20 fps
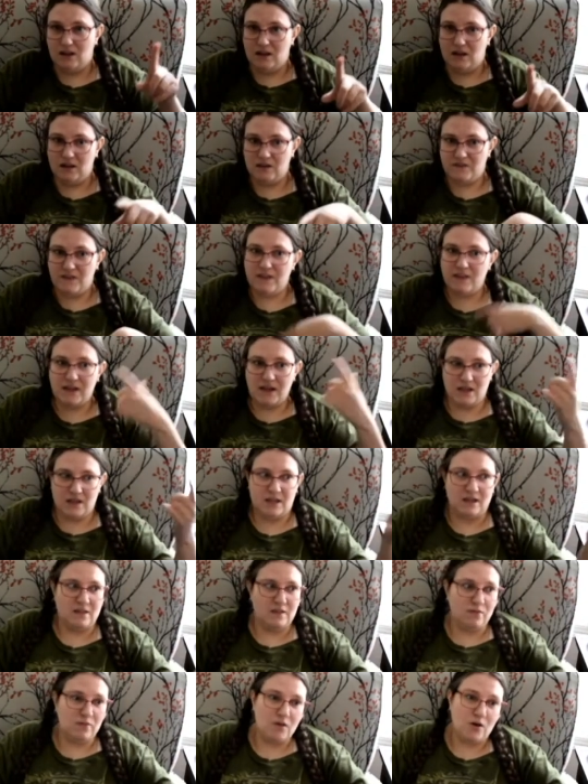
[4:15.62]
And if I let it
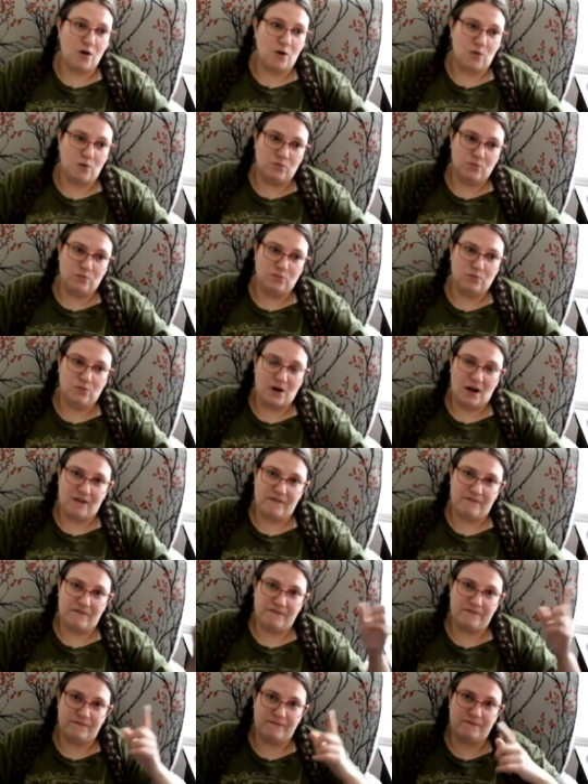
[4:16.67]
get low, I
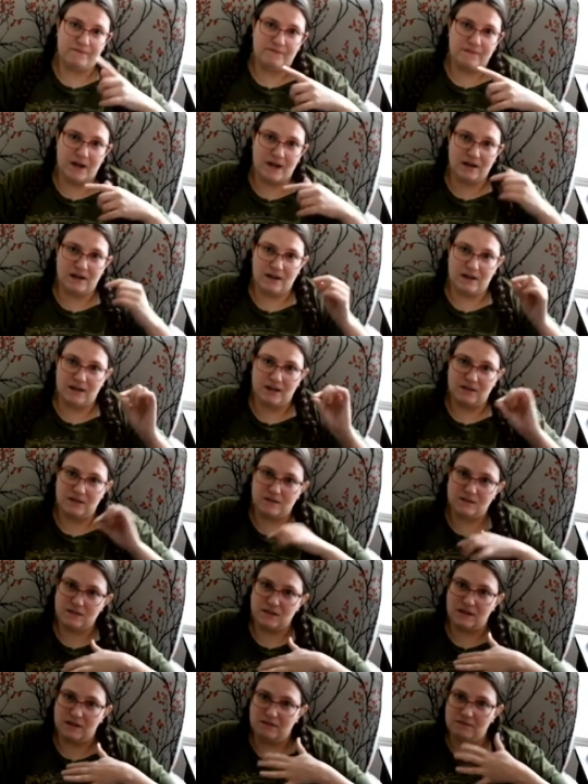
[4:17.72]
find I get a
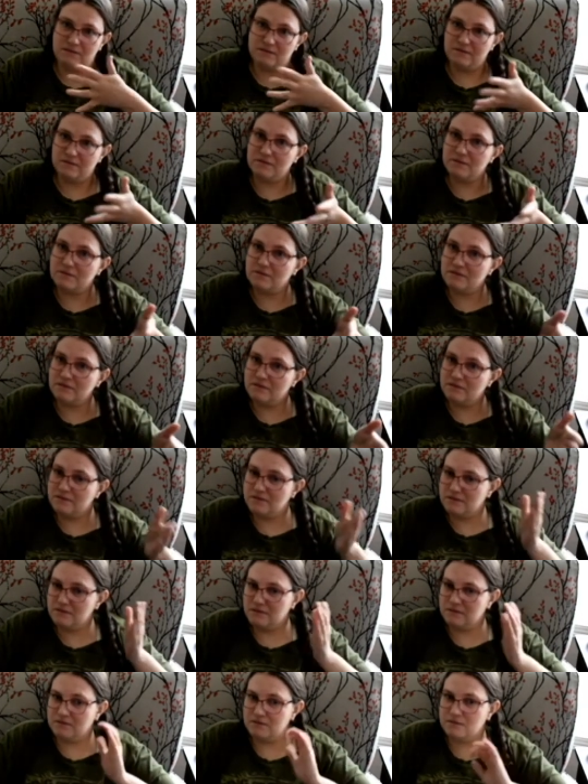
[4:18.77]
slight
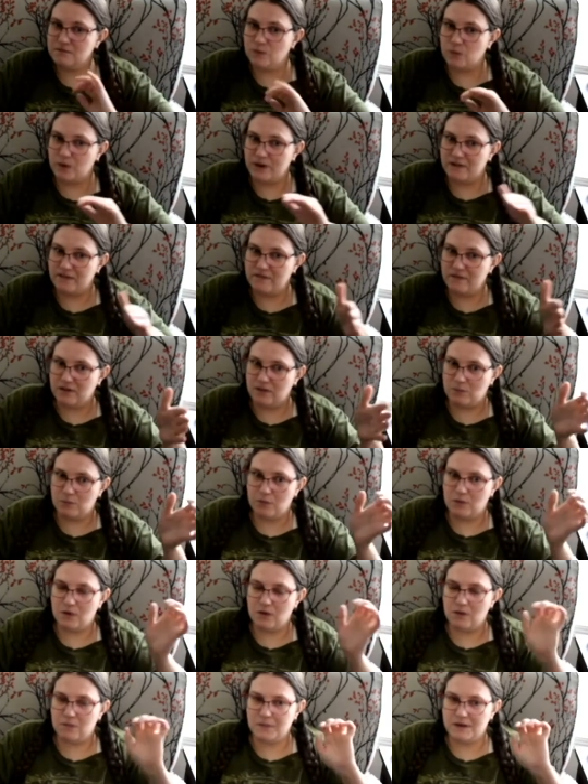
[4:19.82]
white film
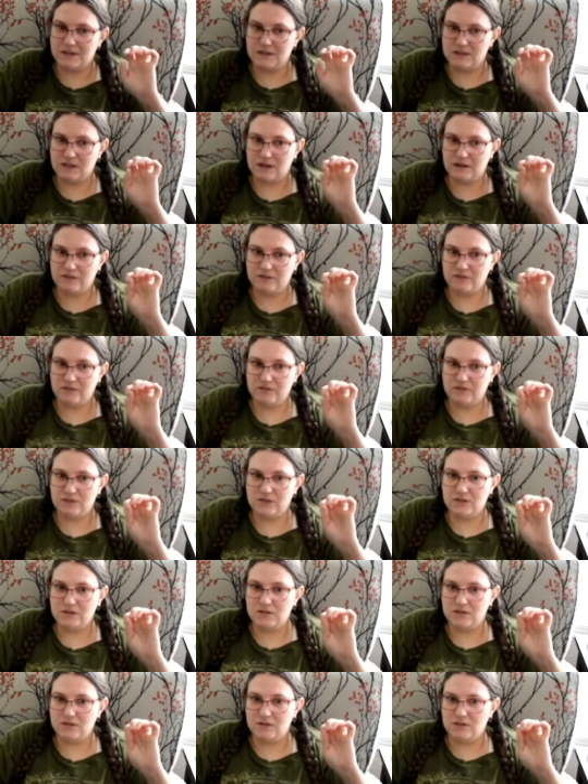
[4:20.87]
on my stuff.
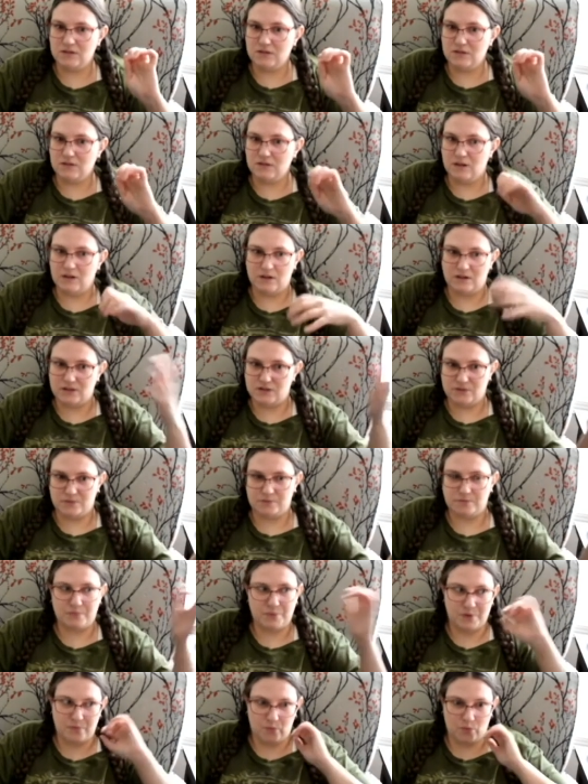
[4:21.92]
And I just
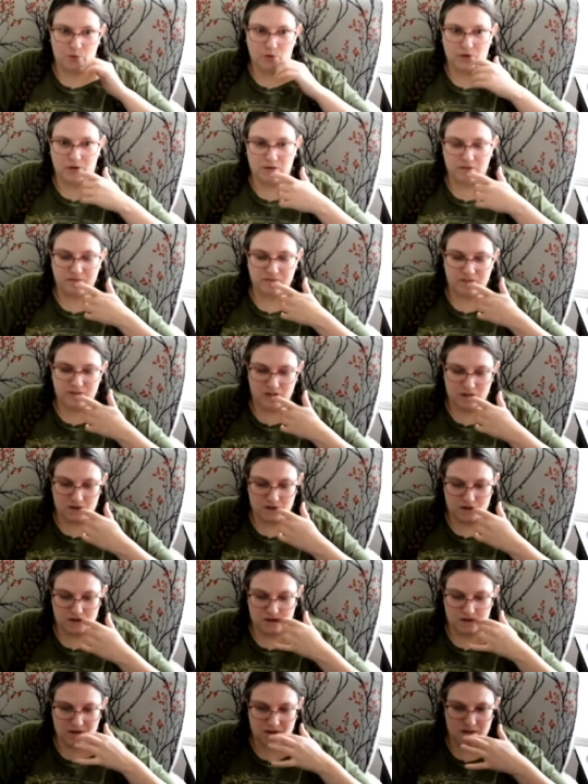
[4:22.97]
put more
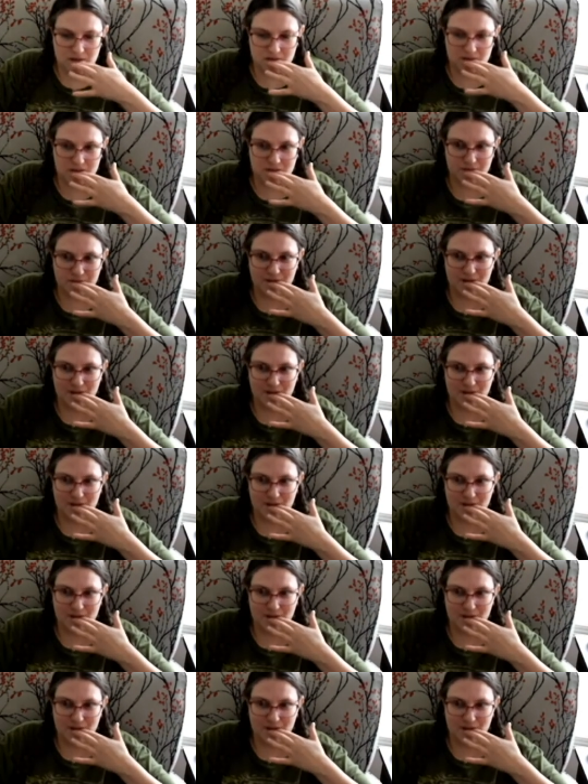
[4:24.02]
vinegar in the